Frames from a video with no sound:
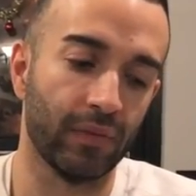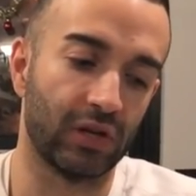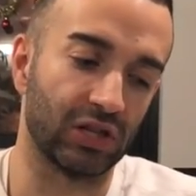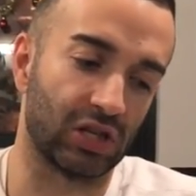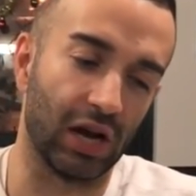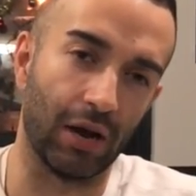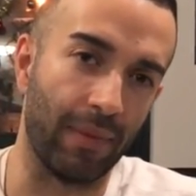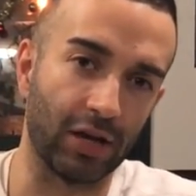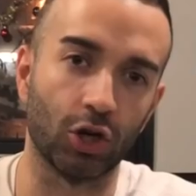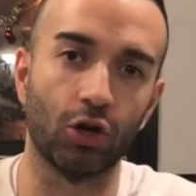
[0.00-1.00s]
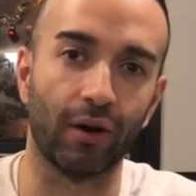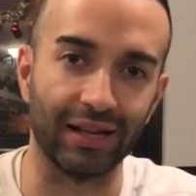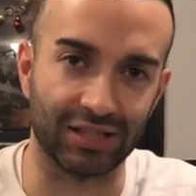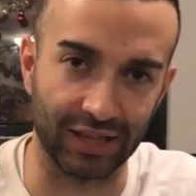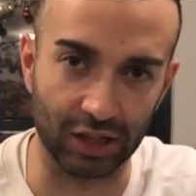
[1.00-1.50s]
Just uh, make sure you
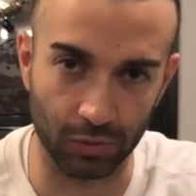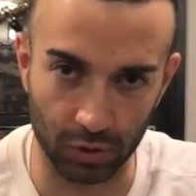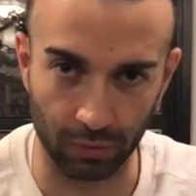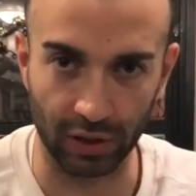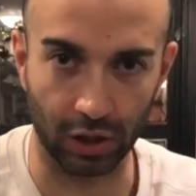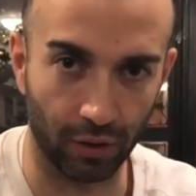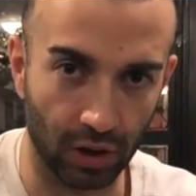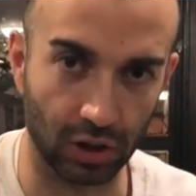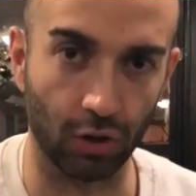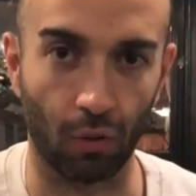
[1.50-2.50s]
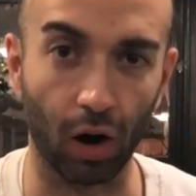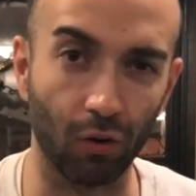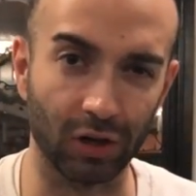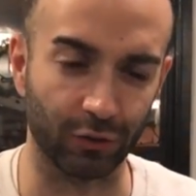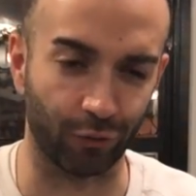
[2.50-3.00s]
get six materials in the rung,
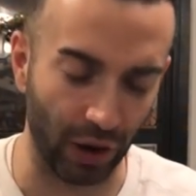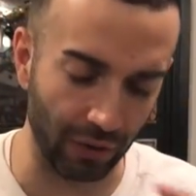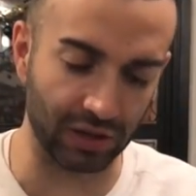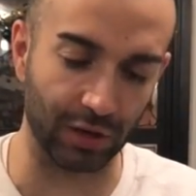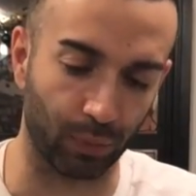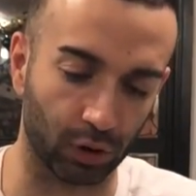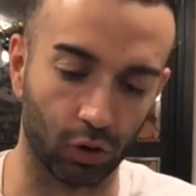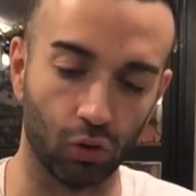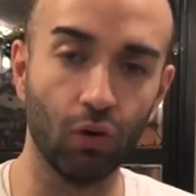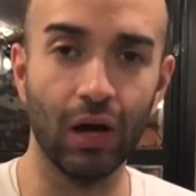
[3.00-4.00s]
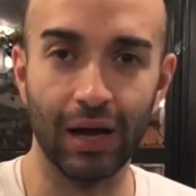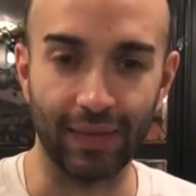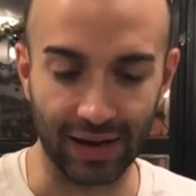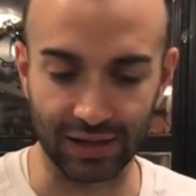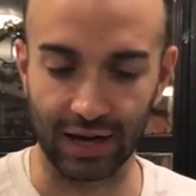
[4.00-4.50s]
which is very simple to do.
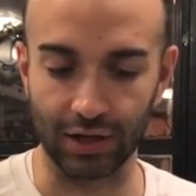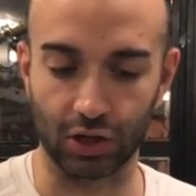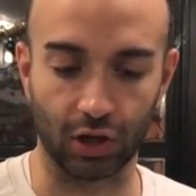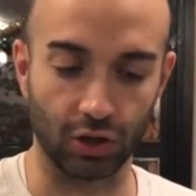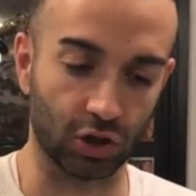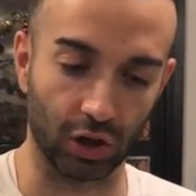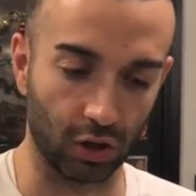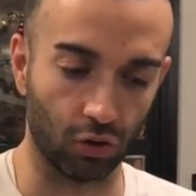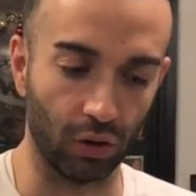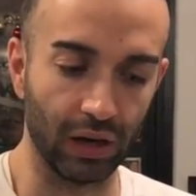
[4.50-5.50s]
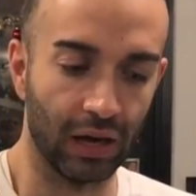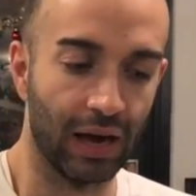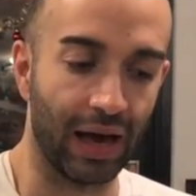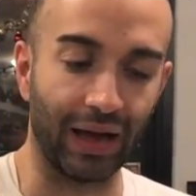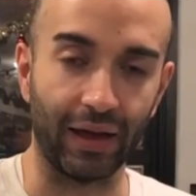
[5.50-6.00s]
That just I just, could, just couldn't do it,
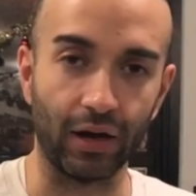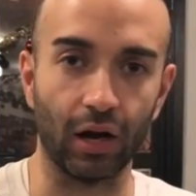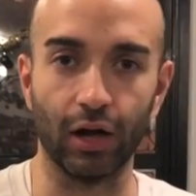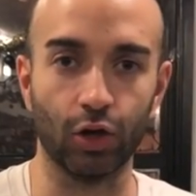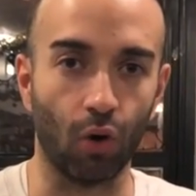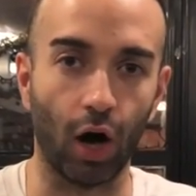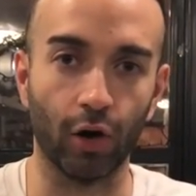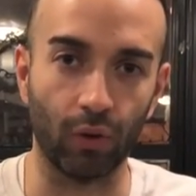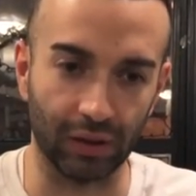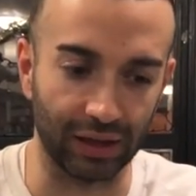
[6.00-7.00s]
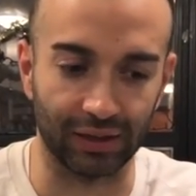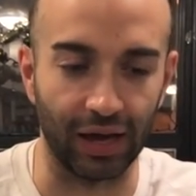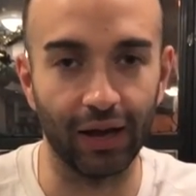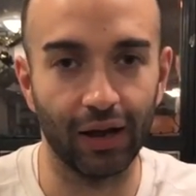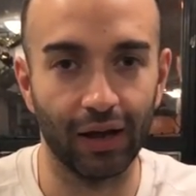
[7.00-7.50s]
and then uh, you auto win like
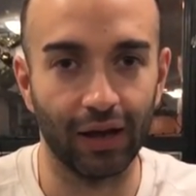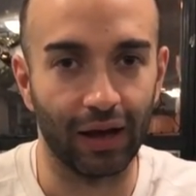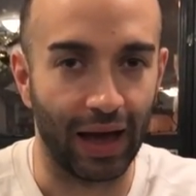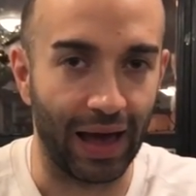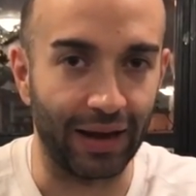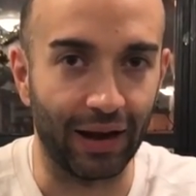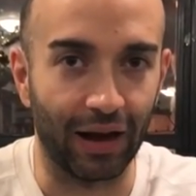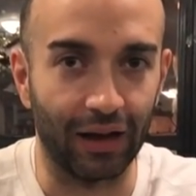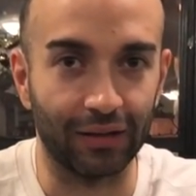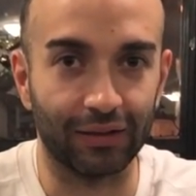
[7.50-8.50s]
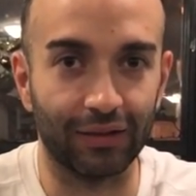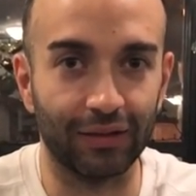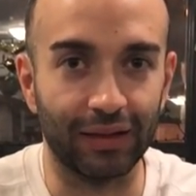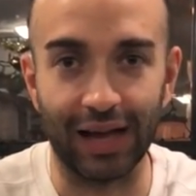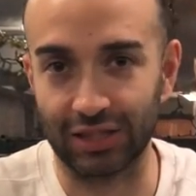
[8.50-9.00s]
that, and uh,
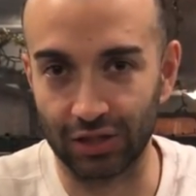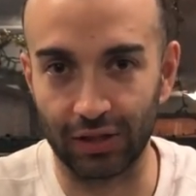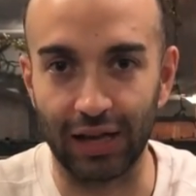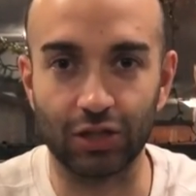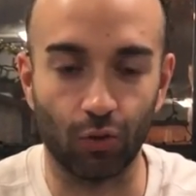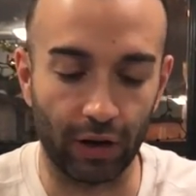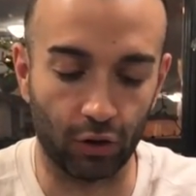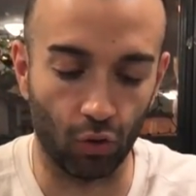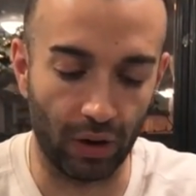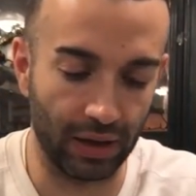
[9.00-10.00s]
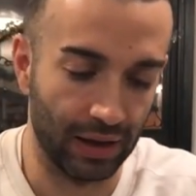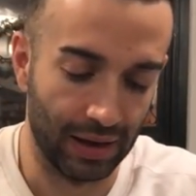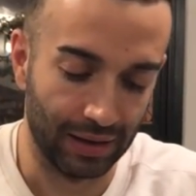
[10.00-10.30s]
that's that's the way to do it.